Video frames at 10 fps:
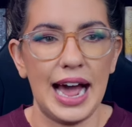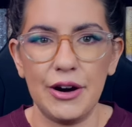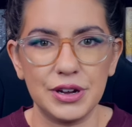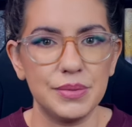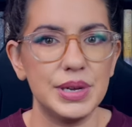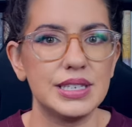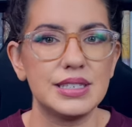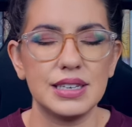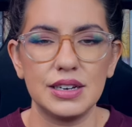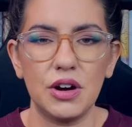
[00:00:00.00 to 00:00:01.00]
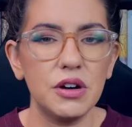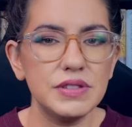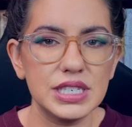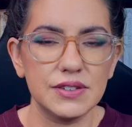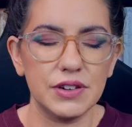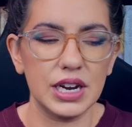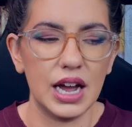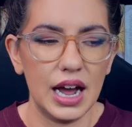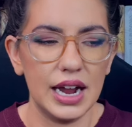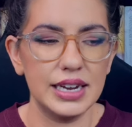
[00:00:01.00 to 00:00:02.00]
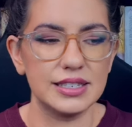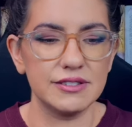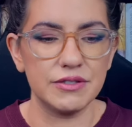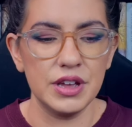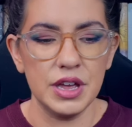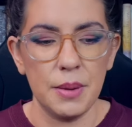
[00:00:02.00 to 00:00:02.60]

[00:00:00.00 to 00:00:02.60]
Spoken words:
alchemists and all these different kinds of